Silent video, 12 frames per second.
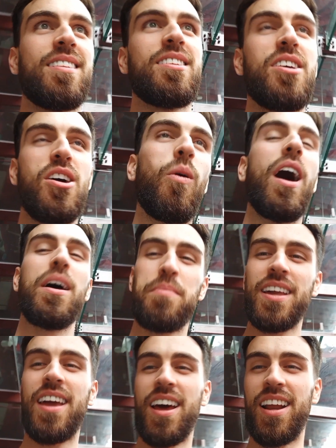why am I
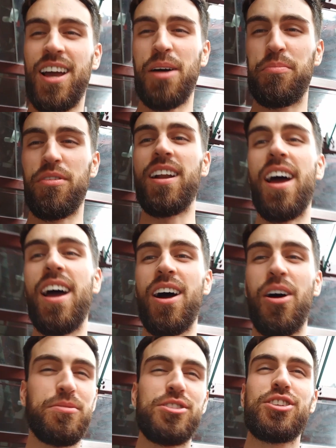getting up right now? I'm
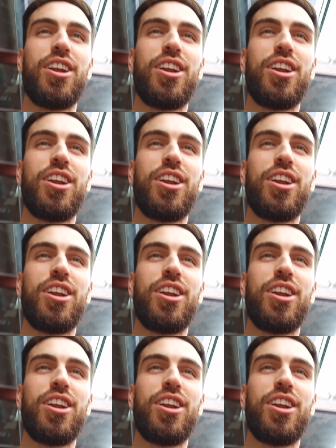just gonna,